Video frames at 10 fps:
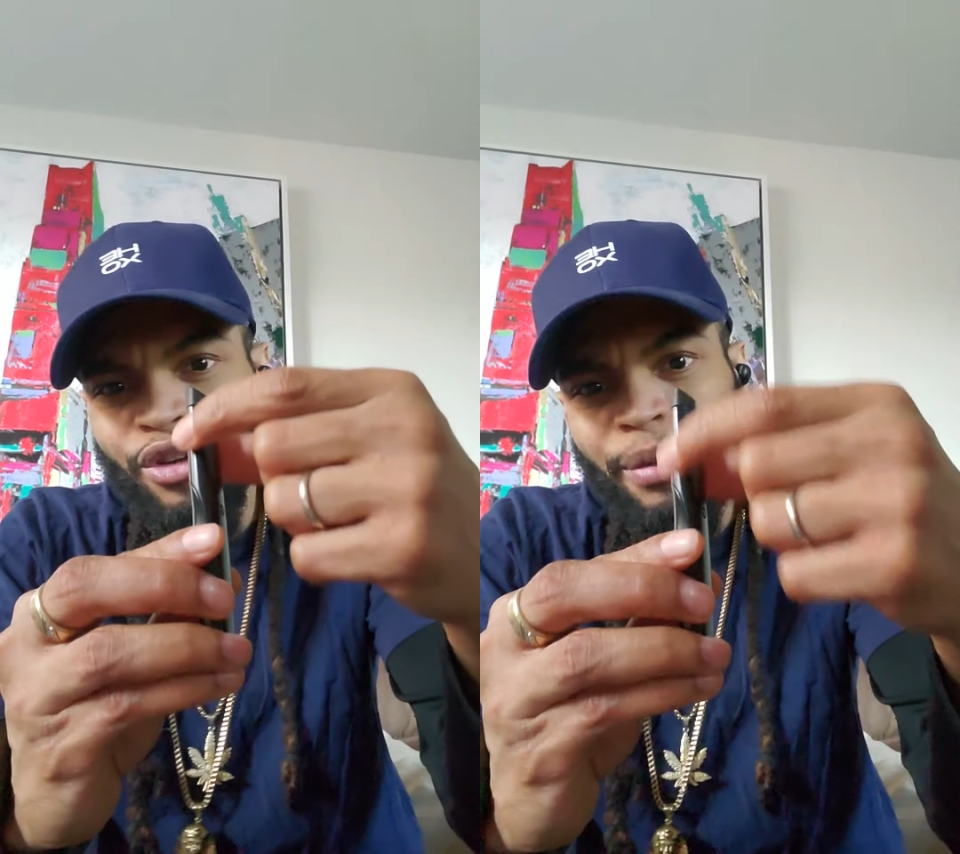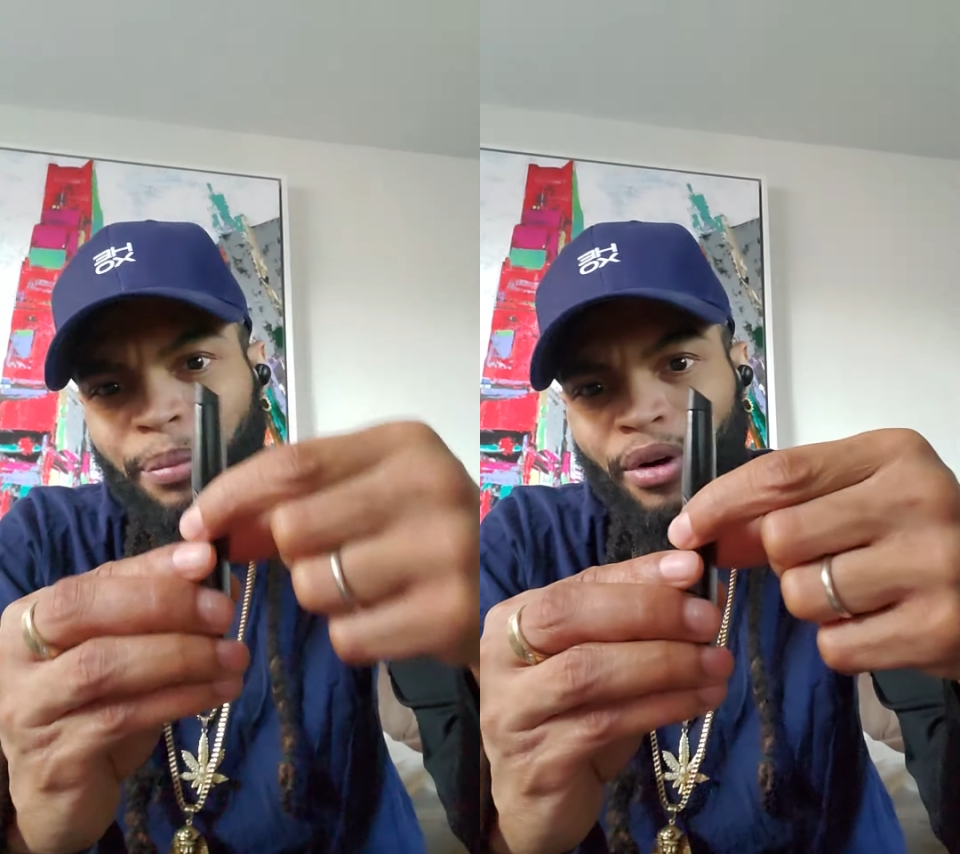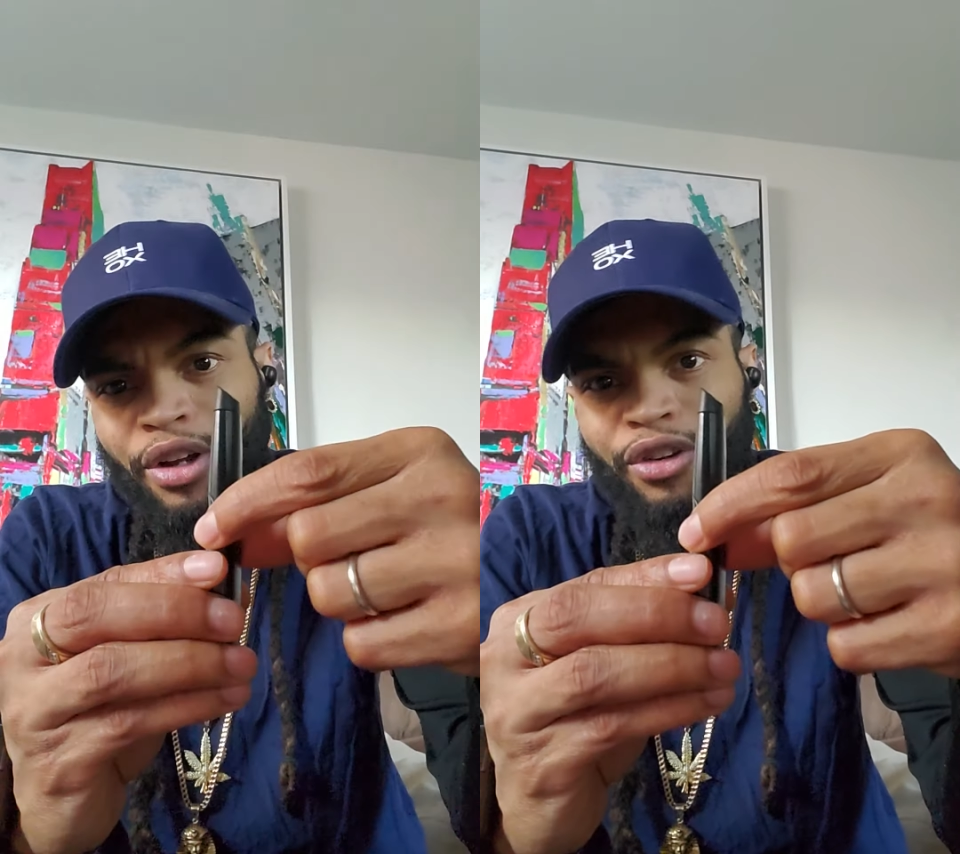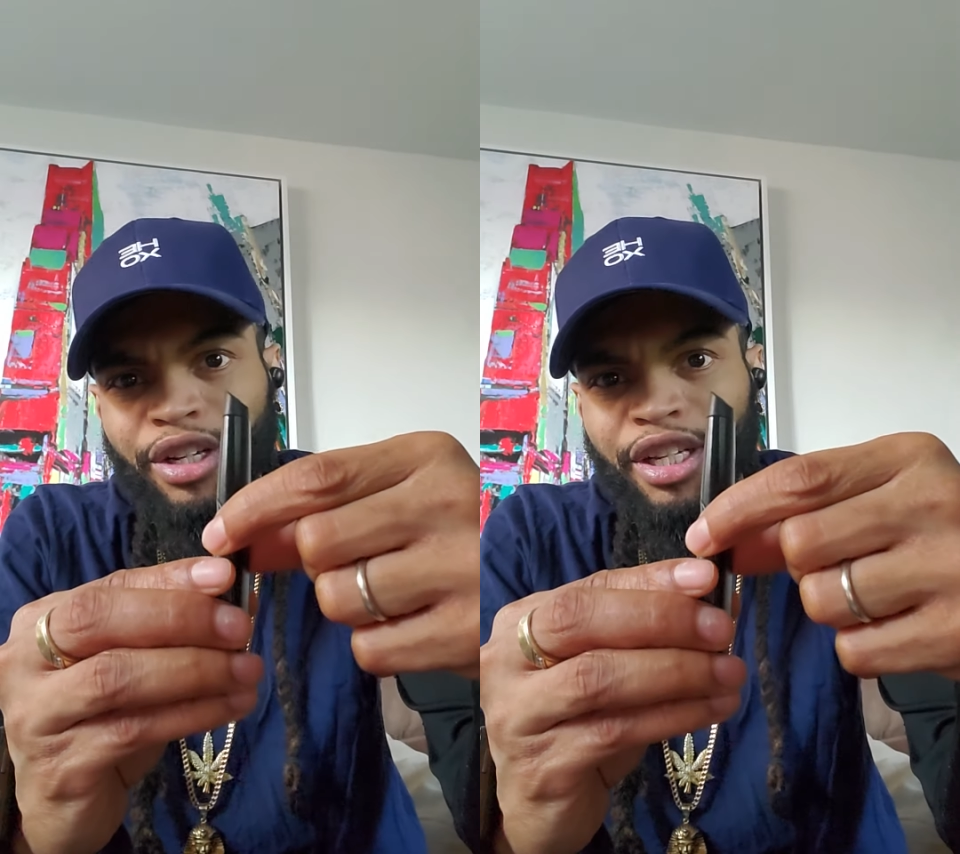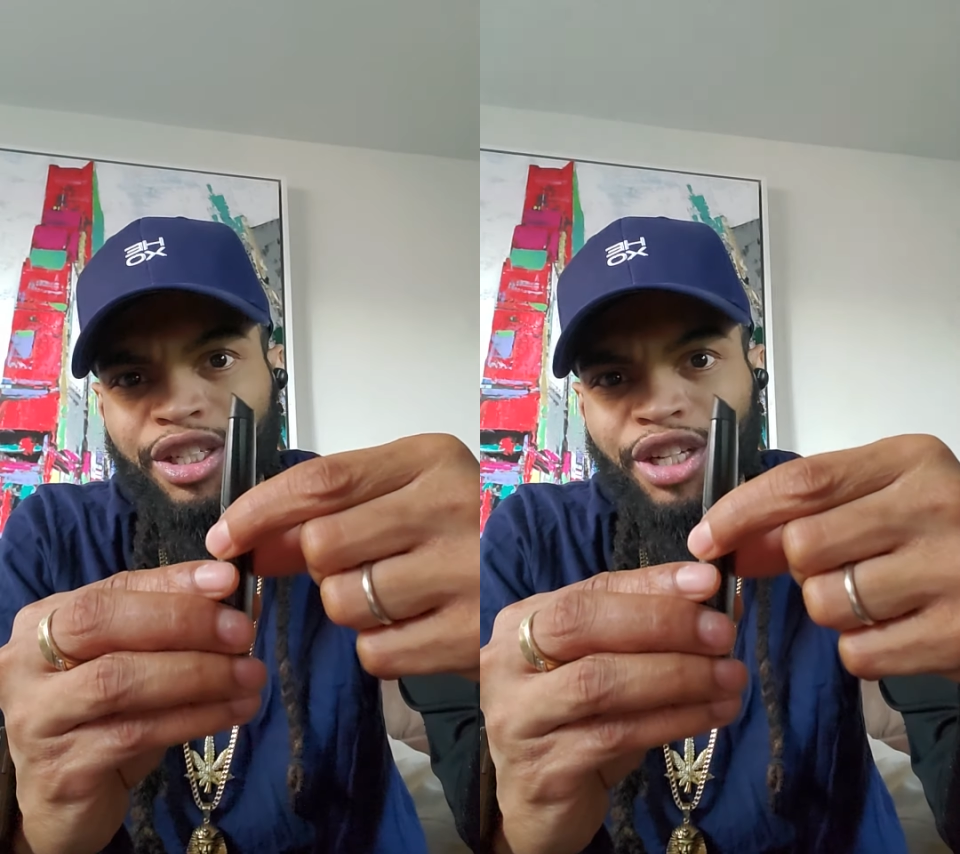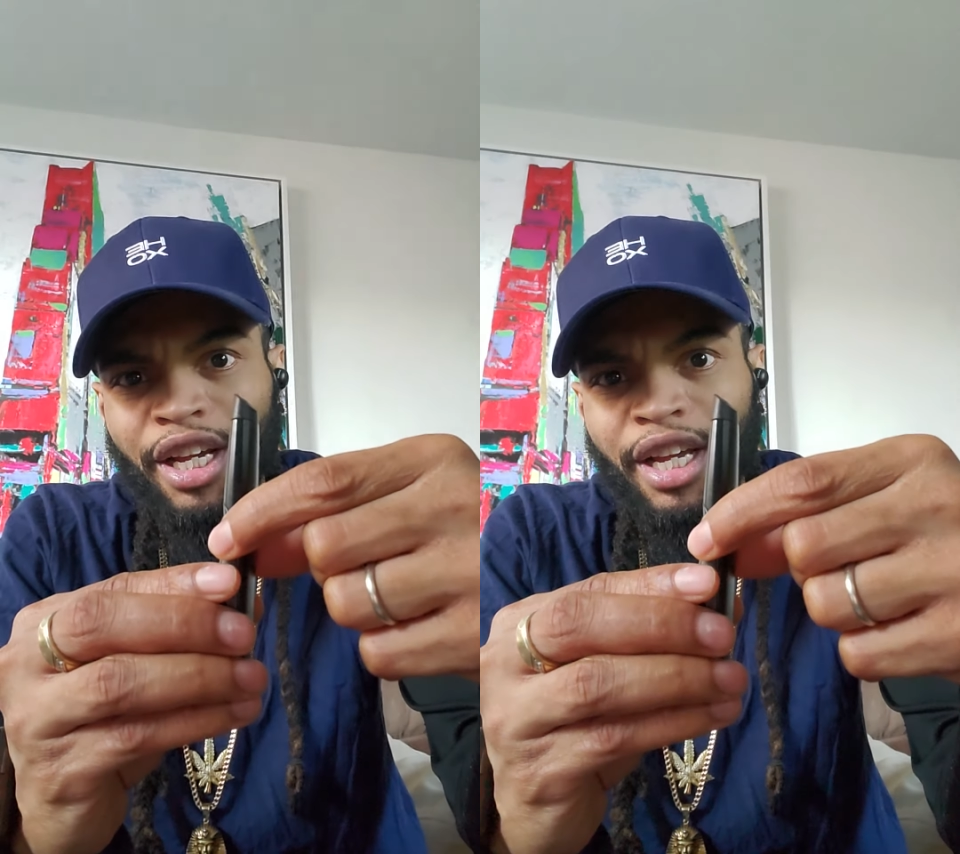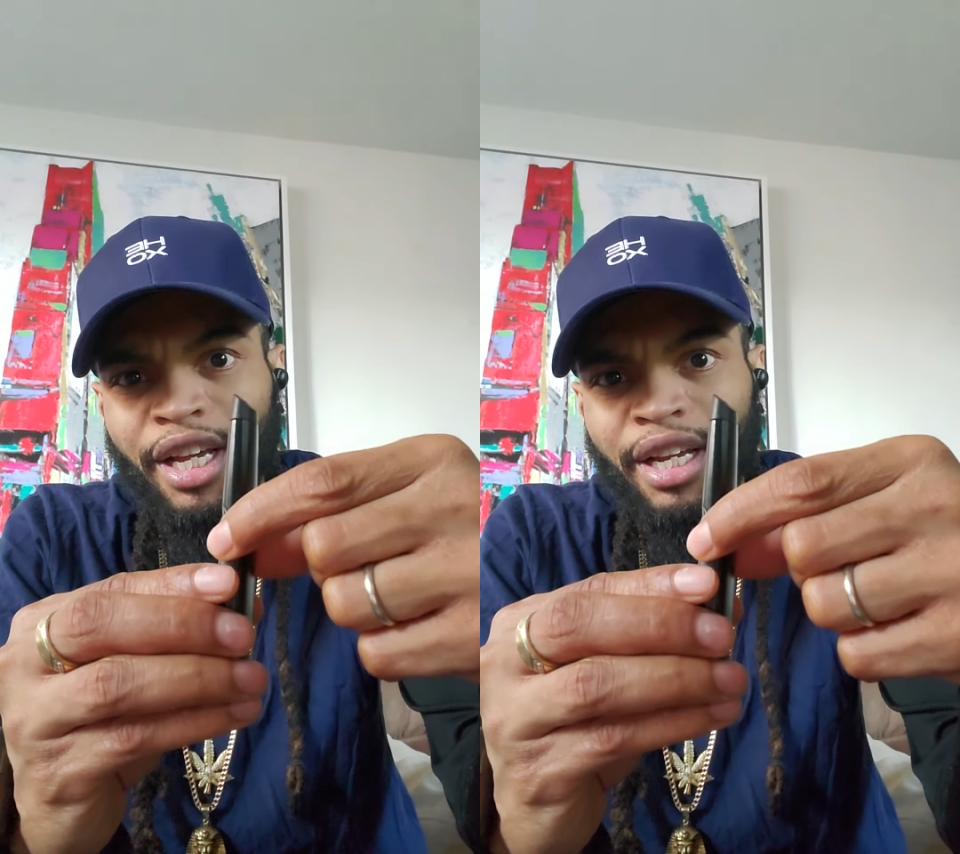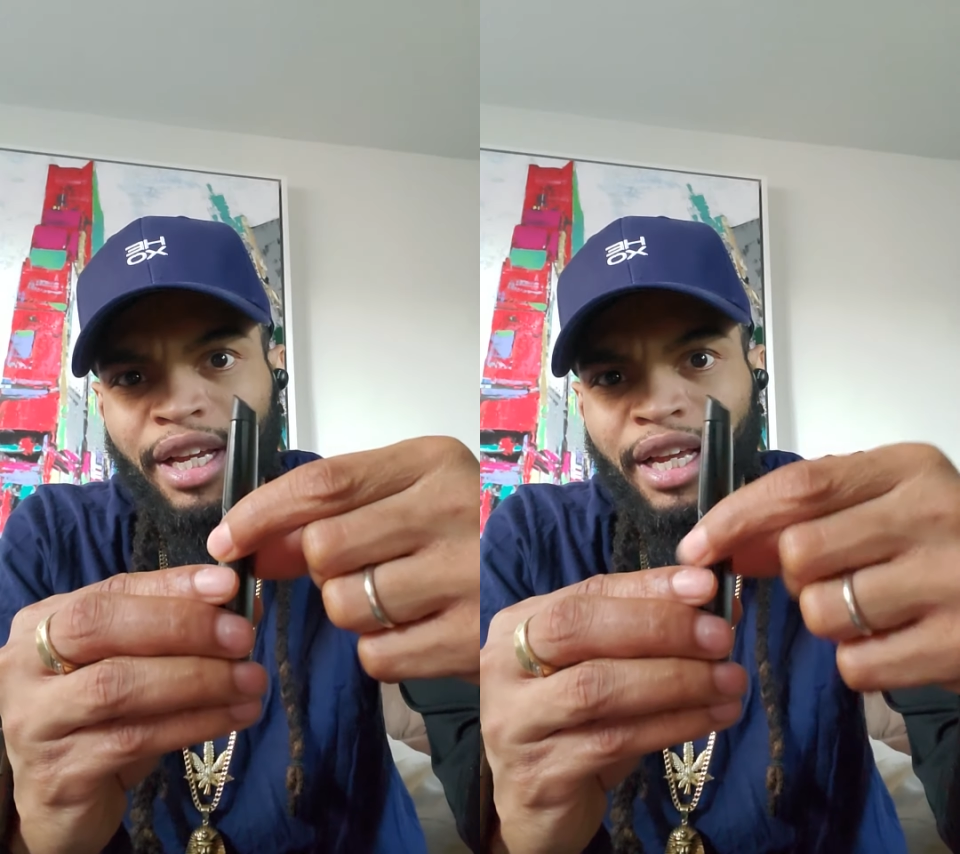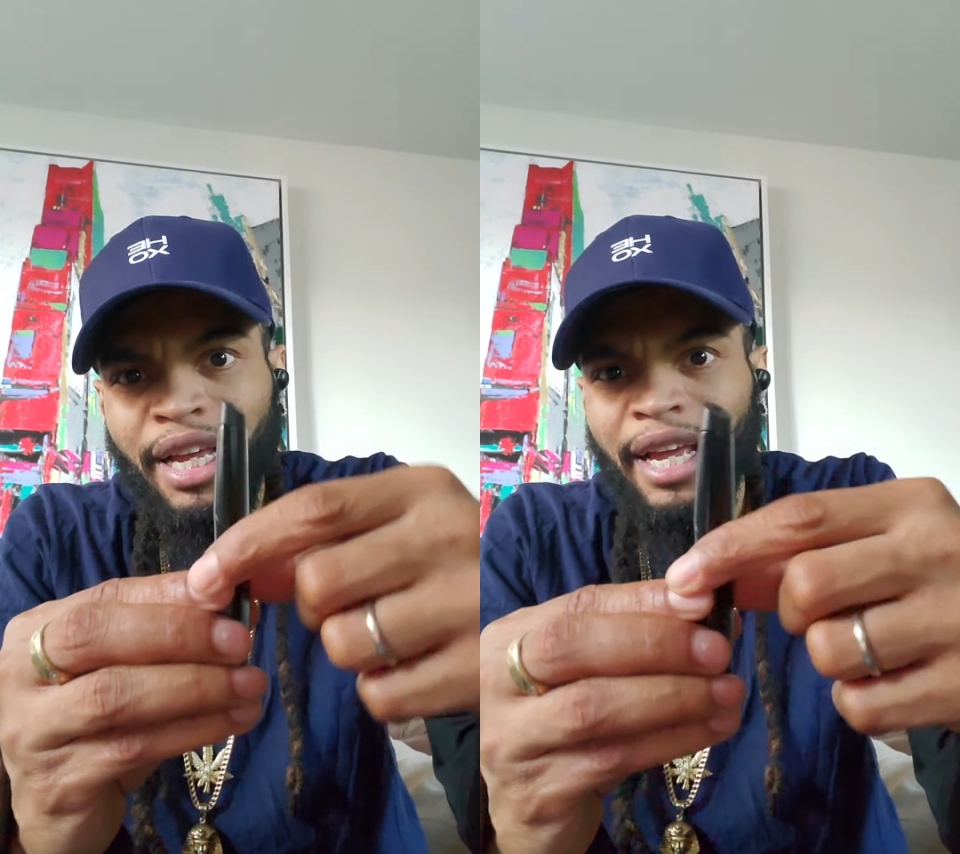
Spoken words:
you can put on your keychain